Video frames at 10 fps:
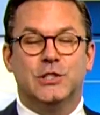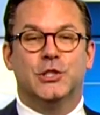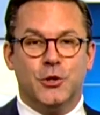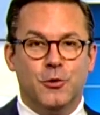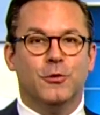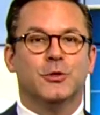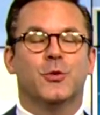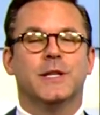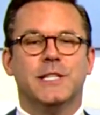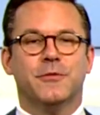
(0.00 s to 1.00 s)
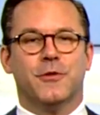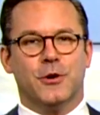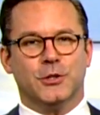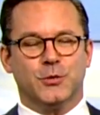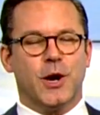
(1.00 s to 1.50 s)
June
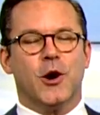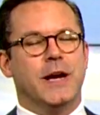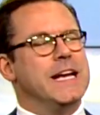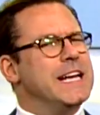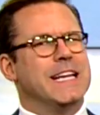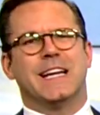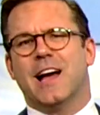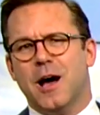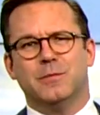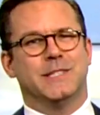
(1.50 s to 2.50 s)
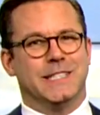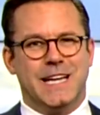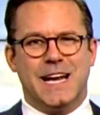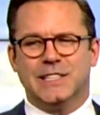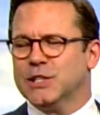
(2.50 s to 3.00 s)
21st. We are heating up
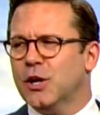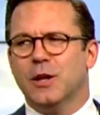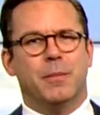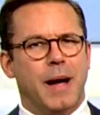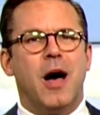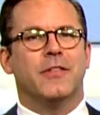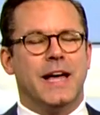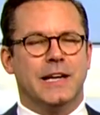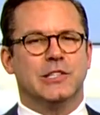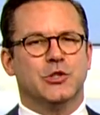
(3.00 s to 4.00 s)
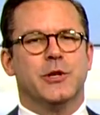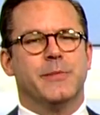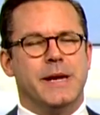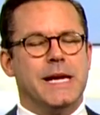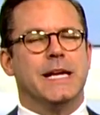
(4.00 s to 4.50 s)
today. It's all about that
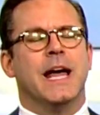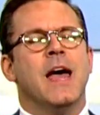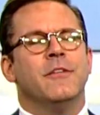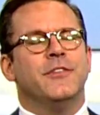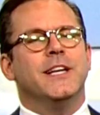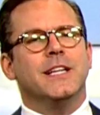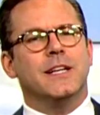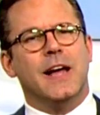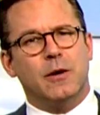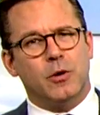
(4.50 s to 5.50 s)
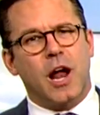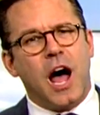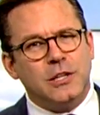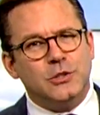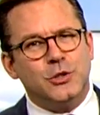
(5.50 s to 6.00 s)
extreme heat, feeling like
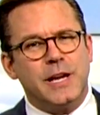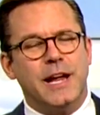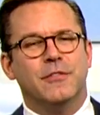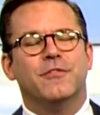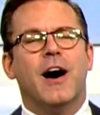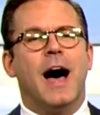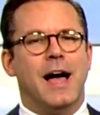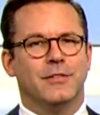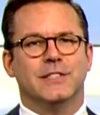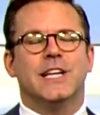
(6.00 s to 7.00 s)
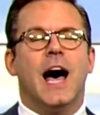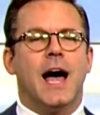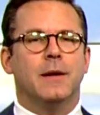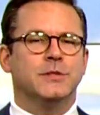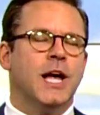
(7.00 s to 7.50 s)
105 at
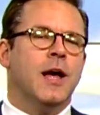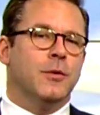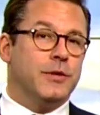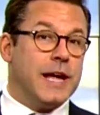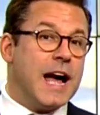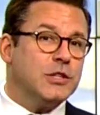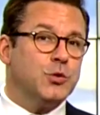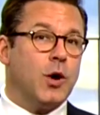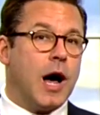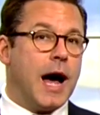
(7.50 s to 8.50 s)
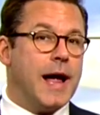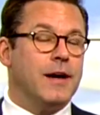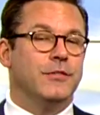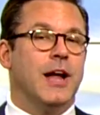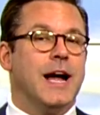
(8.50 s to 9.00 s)
times with the actual high
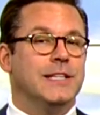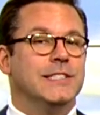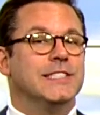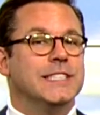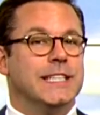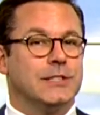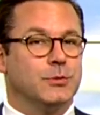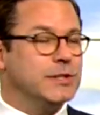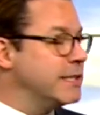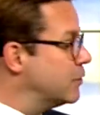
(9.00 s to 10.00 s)
of 96. We'll see a